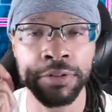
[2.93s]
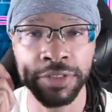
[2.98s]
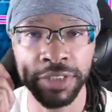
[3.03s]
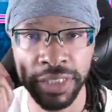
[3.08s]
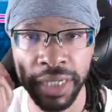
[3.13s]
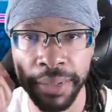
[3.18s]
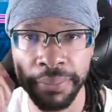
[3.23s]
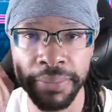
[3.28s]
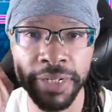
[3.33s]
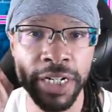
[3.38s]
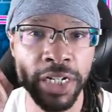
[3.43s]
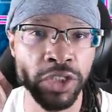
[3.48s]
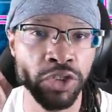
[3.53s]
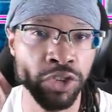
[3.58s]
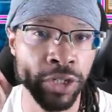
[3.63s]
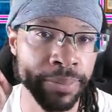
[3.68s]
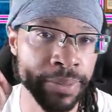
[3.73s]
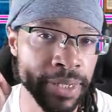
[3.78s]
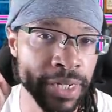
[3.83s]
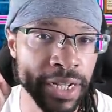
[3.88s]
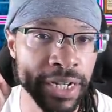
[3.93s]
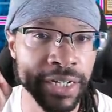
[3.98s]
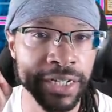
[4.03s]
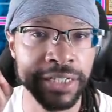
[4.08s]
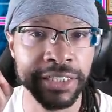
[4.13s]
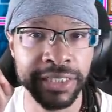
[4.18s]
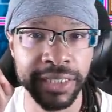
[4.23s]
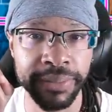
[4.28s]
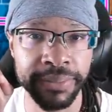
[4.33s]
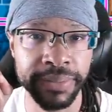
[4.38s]
summoner attributed to
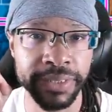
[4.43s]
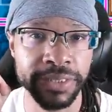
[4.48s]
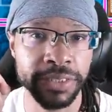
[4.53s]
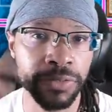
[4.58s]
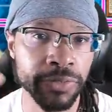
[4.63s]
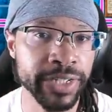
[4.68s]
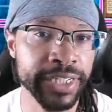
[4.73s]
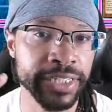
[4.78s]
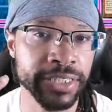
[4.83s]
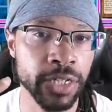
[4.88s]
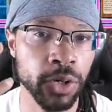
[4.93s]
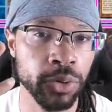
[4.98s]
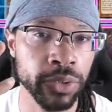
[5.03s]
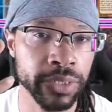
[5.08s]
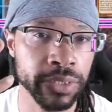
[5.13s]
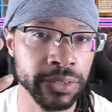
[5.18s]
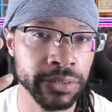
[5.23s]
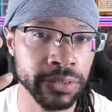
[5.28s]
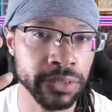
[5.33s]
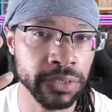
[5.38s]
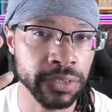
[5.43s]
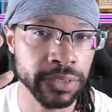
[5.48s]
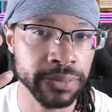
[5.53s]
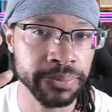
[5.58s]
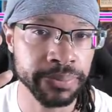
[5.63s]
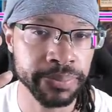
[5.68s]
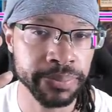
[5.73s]
summon three tokens.